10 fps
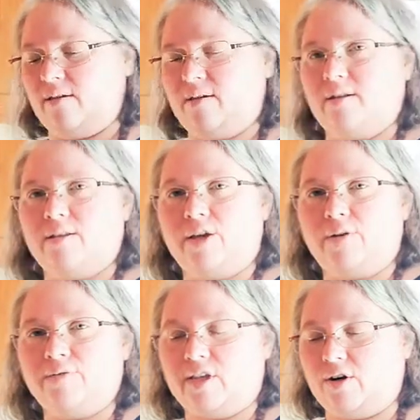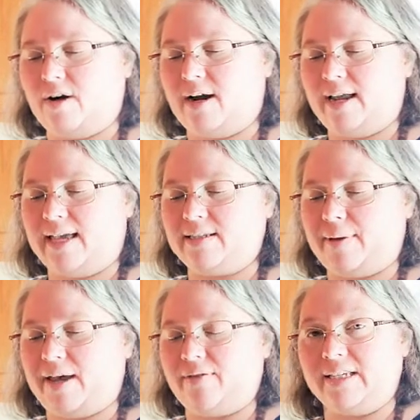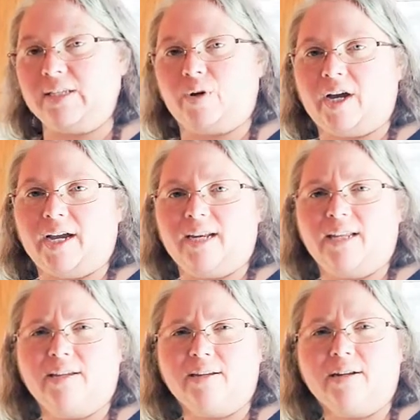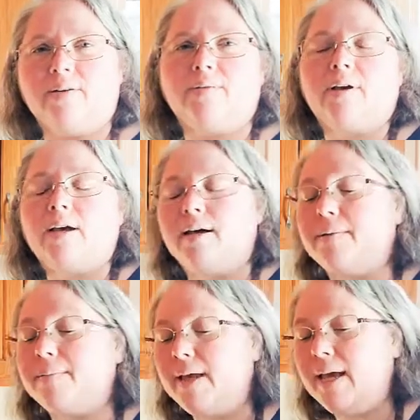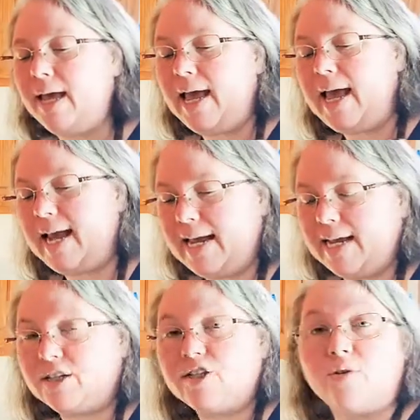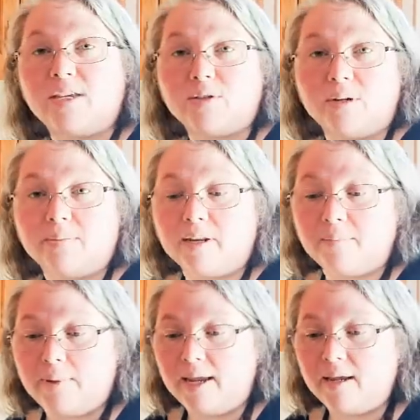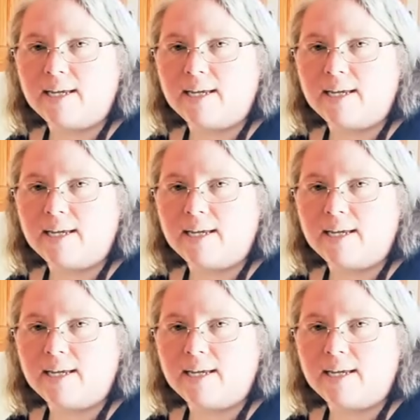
loaves that are, I guess, about this wide, and so that's what I'm going to make.